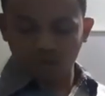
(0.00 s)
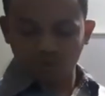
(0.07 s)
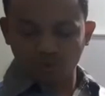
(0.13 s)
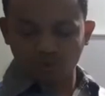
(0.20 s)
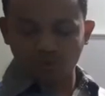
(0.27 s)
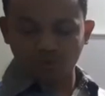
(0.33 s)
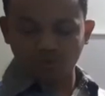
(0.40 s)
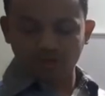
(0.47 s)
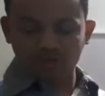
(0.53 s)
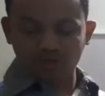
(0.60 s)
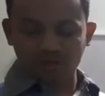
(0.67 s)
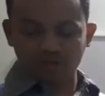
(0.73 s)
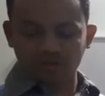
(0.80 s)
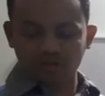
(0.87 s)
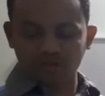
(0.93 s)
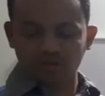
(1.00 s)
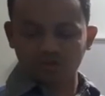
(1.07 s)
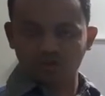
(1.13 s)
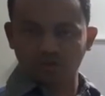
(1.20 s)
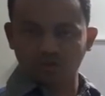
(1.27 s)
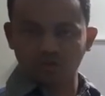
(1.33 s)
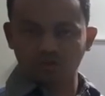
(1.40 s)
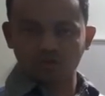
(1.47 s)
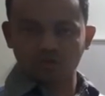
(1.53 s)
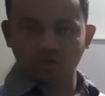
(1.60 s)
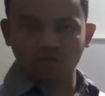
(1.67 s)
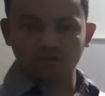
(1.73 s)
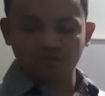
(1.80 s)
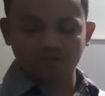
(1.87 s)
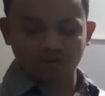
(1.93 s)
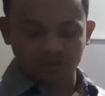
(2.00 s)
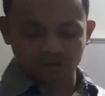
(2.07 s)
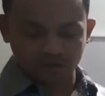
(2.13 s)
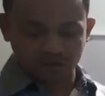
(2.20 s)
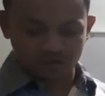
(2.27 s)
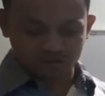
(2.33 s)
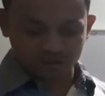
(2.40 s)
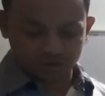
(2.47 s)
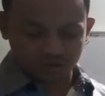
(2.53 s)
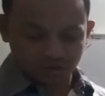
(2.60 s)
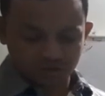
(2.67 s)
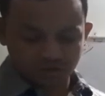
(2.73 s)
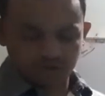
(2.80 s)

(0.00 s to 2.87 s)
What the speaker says: quick source of energy.